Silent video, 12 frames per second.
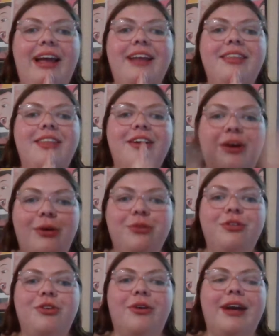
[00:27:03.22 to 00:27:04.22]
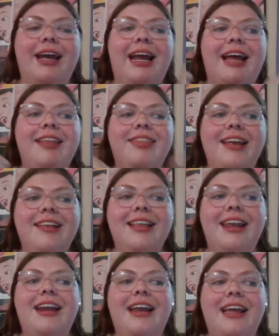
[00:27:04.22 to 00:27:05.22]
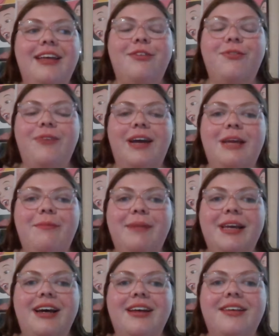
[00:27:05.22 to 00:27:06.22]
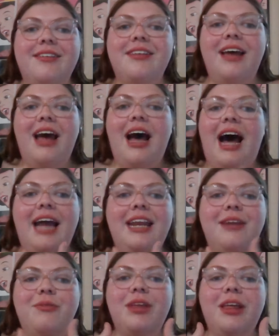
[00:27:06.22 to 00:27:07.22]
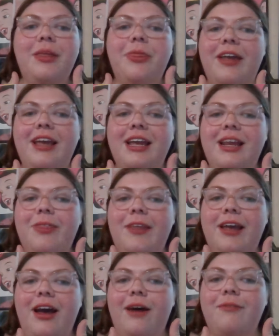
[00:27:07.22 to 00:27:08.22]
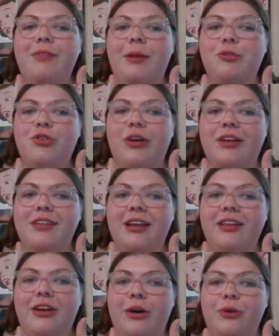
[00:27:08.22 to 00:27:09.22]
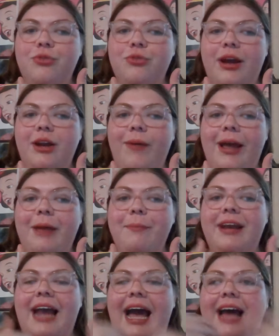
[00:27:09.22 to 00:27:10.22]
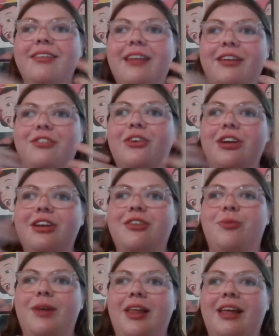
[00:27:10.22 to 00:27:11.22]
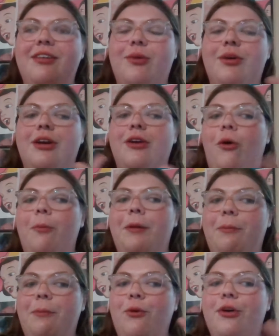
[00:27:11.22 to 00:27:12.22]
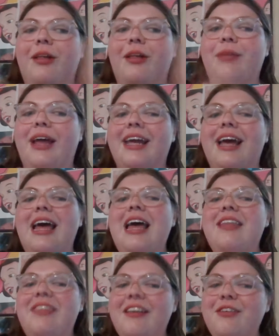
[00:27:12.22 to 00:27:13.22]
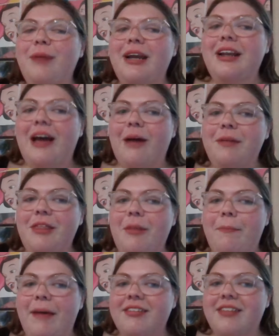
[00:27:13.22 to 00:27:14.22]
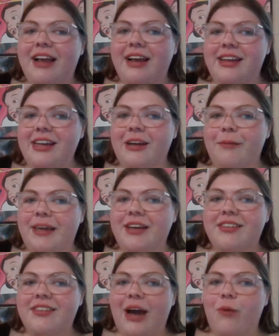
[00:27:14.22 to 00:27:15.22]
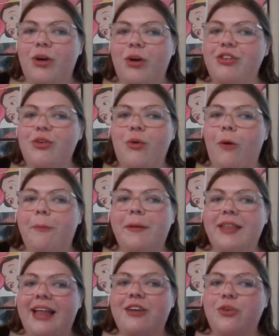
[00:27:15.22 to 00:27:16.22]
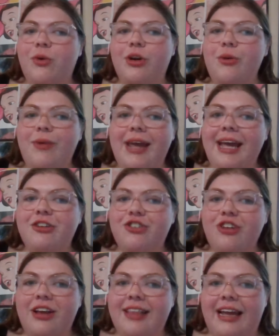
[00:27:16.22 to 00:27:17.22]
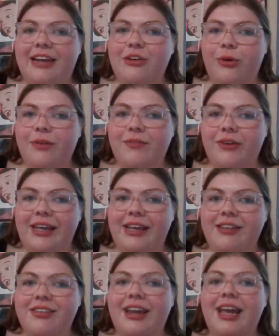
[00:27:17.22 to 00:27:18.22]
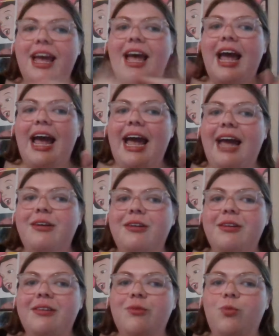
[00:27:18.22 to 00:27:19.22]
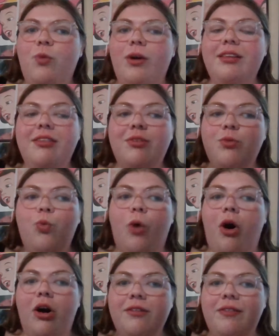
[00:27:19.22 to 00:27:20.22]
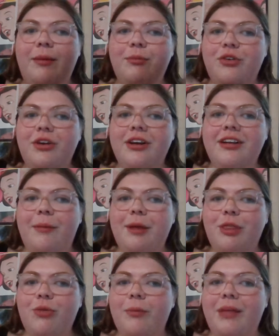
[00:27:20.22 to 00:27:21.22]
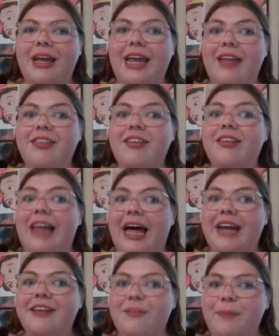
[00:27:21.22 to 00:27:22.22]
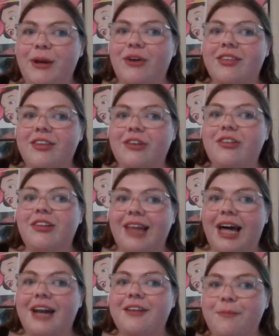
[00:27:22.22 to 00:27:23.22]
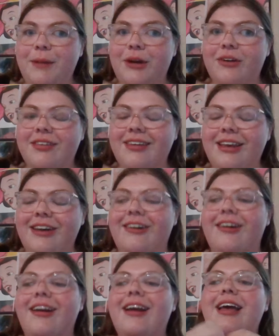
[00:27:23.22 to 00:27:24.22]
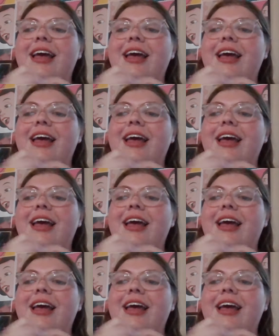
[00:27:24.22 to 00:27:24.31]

liked the ghost story, and I think that it is funny because I didn't really think anything of them trusting the ghost right away, but as I started to realize they were going to open a portal, I'm like, this might not be the best idea, because yeah, once you open that door, you can't shut that door very easily. And once all of them started coming through, I'm like, yeah, it's a lot of spirits. There's a lot of spirits here.